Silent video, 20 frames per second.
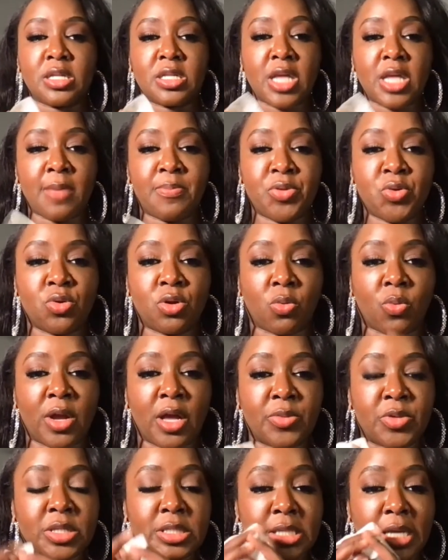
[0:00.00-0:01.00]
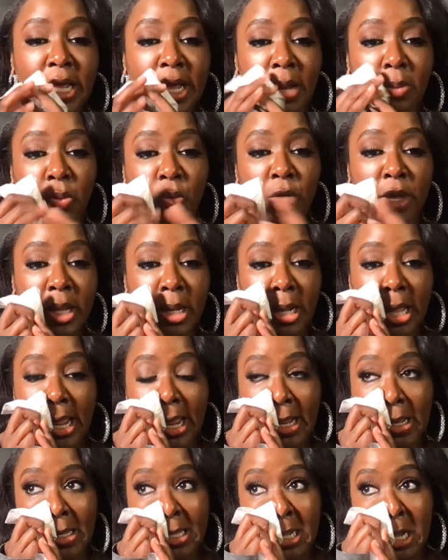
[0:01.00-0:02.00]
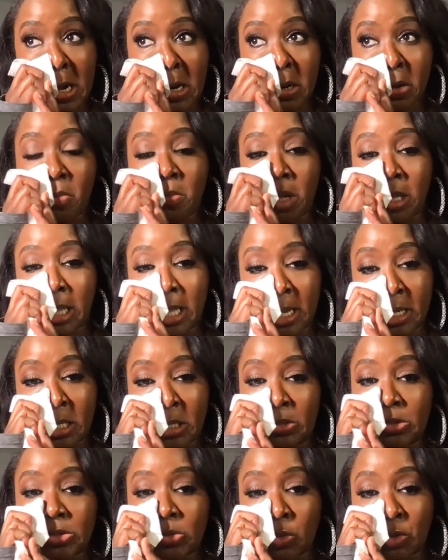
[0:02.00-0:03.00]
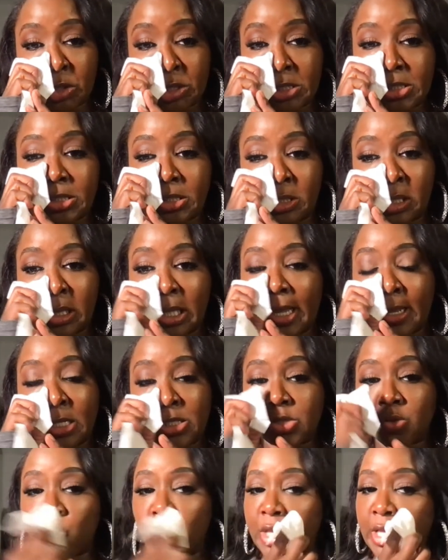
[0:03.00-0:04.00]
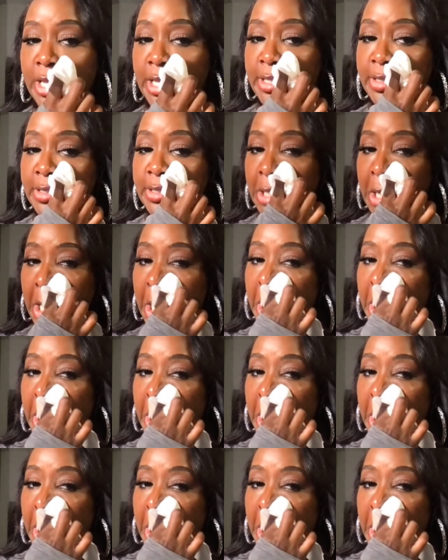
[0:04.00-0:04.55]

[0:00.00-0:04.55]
debuted around the time when like younger millennials were still like tweens.